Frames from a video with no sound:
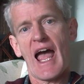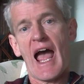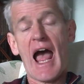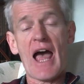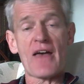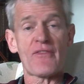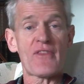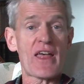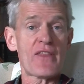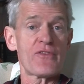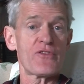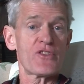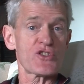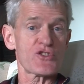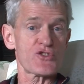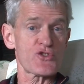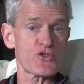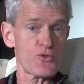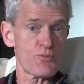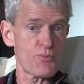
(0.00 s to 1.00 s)
And then the
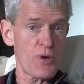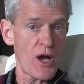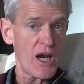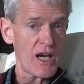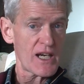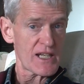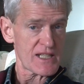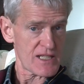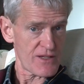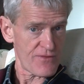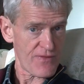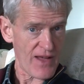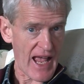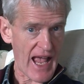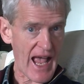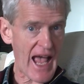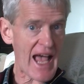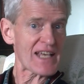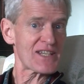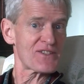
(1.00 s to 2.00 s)
superlative
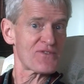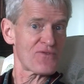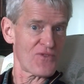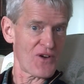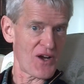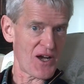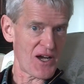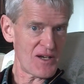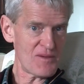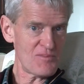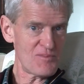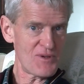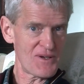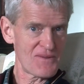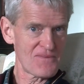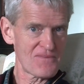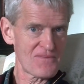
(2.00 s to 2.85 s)
adverb,